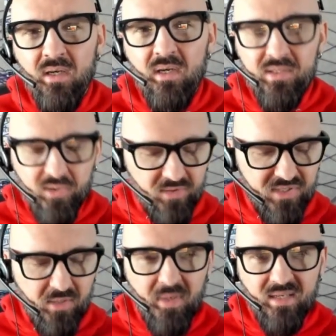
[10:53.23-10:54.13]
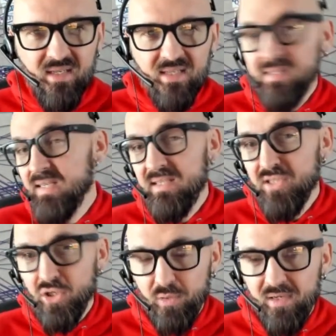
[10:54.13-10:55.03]
So those are the big needs: the
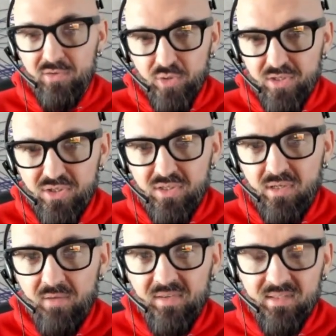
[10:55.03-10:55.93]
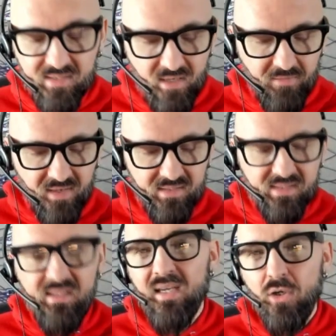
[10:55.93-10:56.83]
interior trenches, offense,
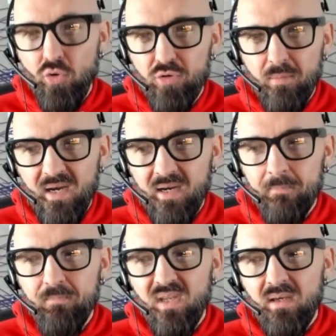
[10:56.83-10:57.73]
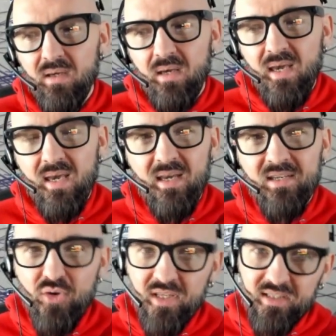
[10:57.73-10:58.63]
defense, and cornerback. And
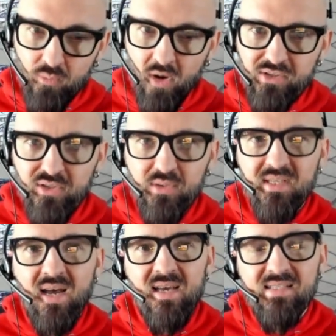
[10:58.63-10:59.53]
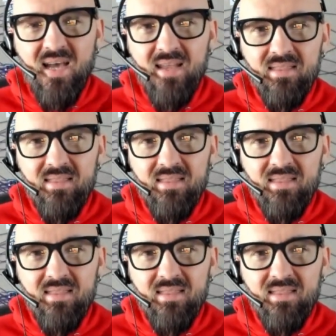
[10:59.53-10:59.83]
you get to watch those guys at the